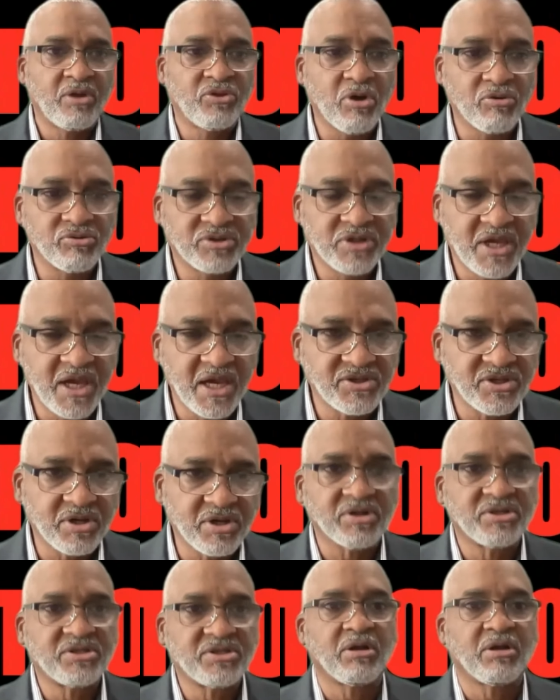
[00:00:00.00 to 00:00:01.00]
those kids
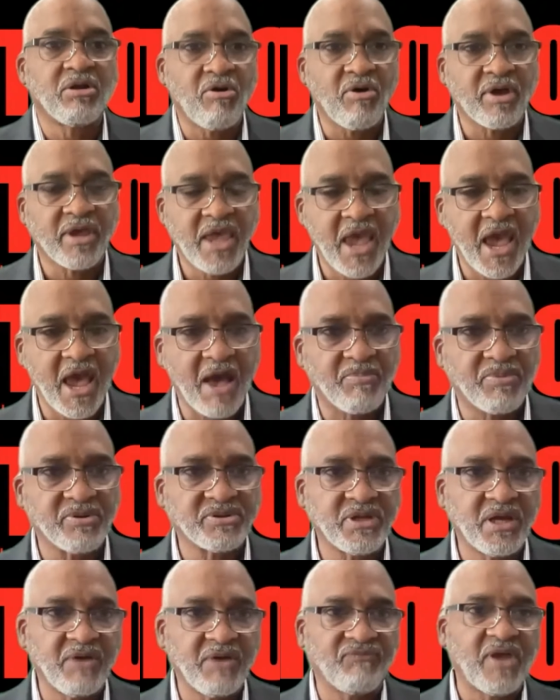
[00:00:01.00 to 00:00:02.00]
that are still on
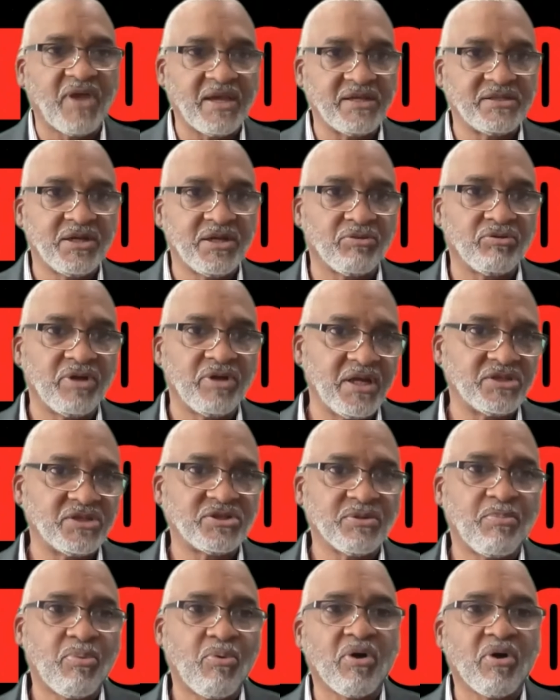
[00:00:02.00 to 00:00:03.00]
campus if they still need
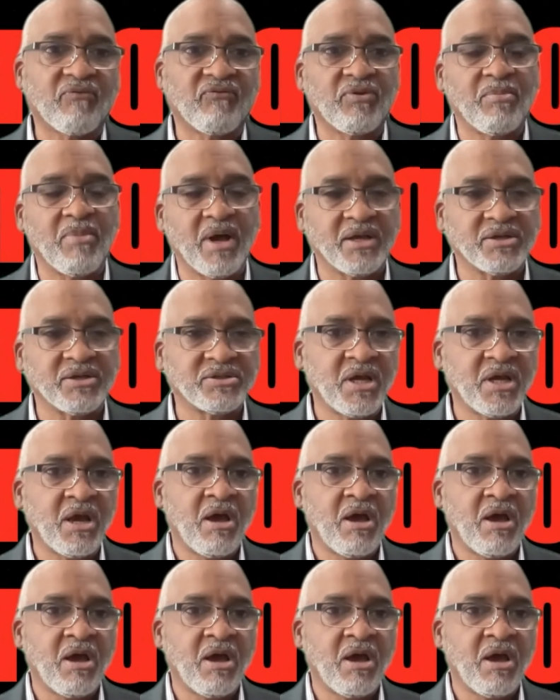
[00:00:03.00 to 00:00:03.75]
support from us,